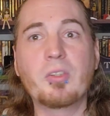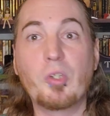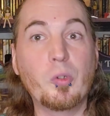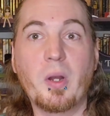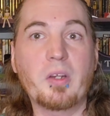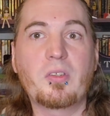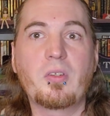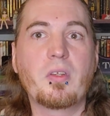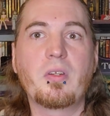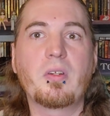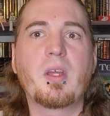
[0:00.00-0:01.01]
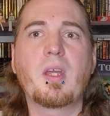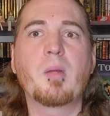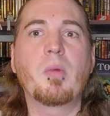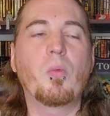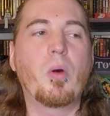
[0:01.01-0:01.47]
$2 to their
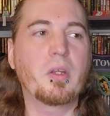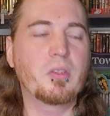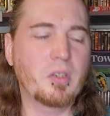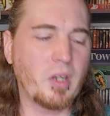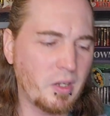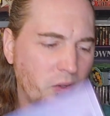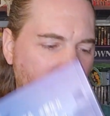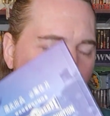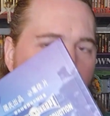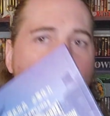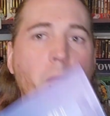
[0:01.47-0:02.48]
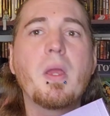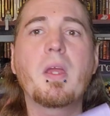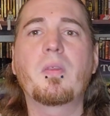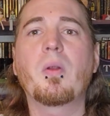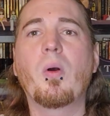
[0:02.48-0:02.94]
name, but wanted to kind of
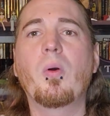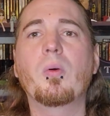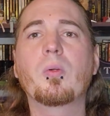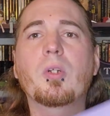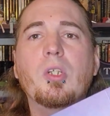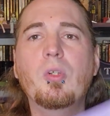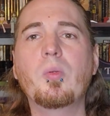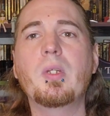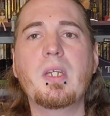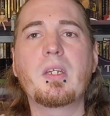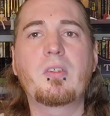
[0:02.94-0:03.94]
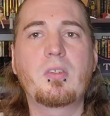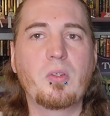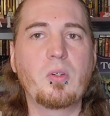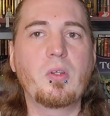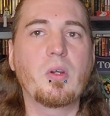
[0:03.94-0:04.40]
make their own unique
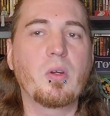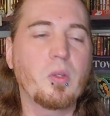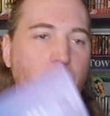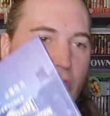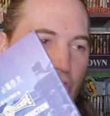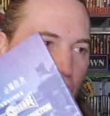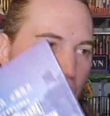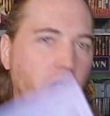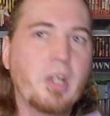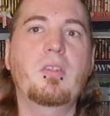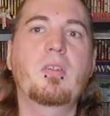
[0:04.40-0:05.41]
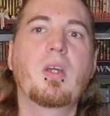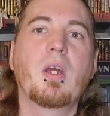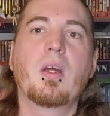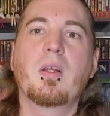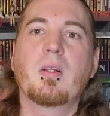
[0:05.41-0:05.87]
studio that was just
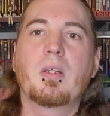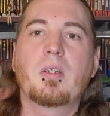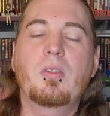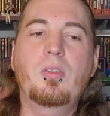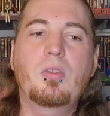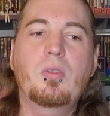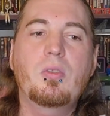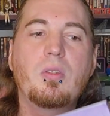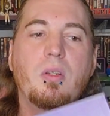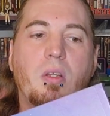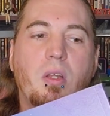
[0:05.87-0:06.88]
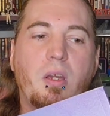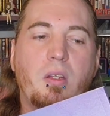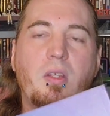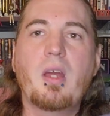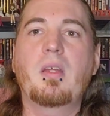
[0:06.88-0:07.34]

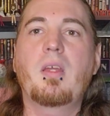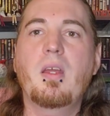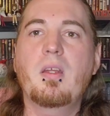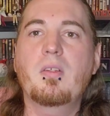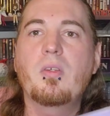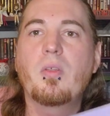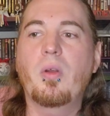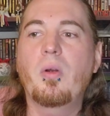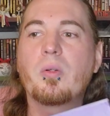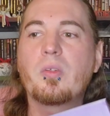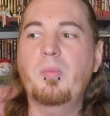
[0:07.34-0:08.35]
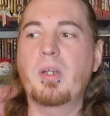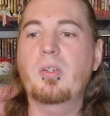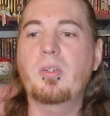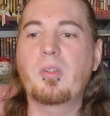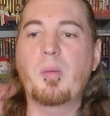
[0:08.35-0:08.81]
like dedicated to their own
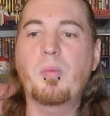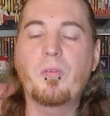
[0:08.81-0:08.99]
special type